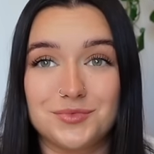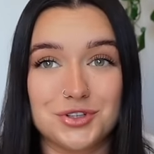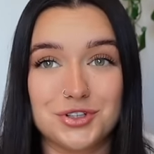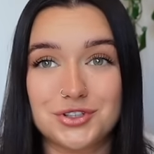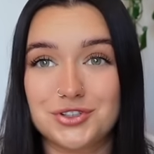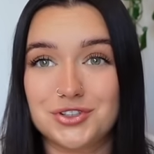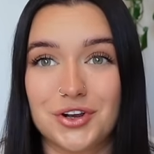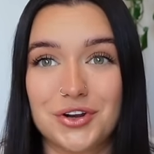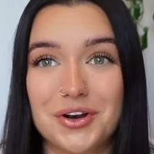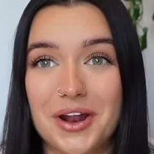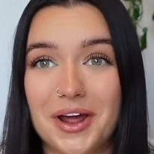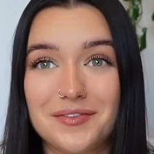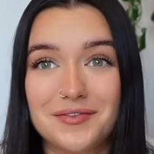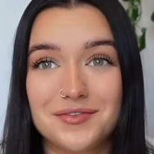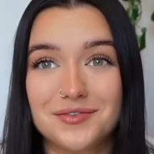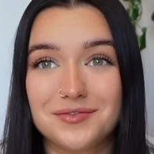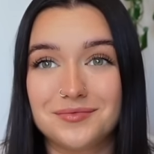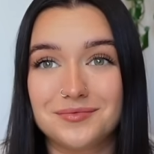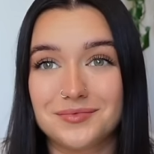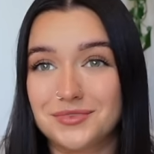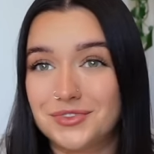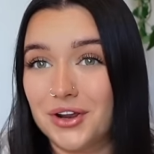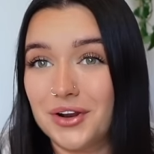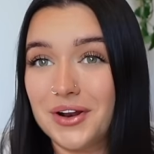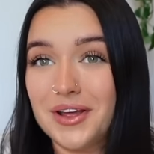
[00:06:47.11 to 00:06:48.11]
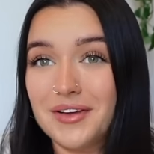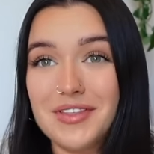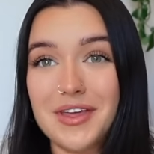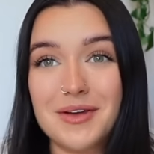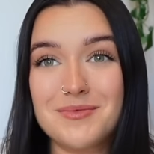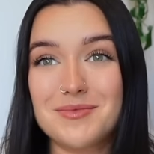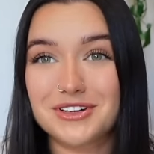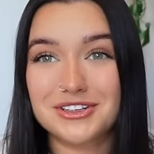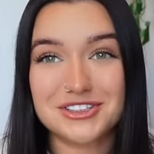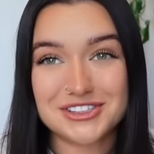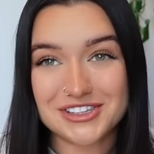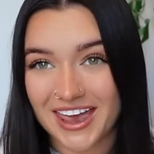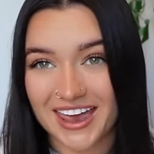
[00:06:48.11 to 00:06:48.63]
Just don't have that
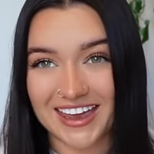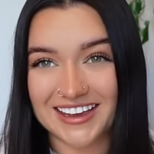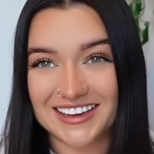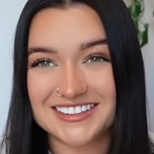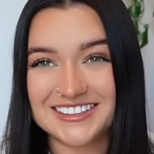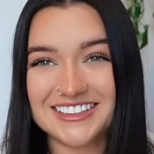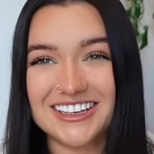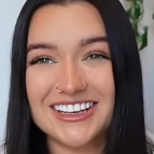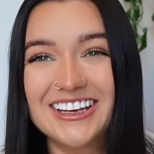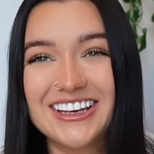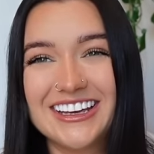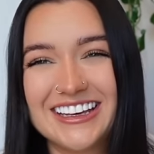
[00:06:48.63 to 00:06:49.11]
much sex.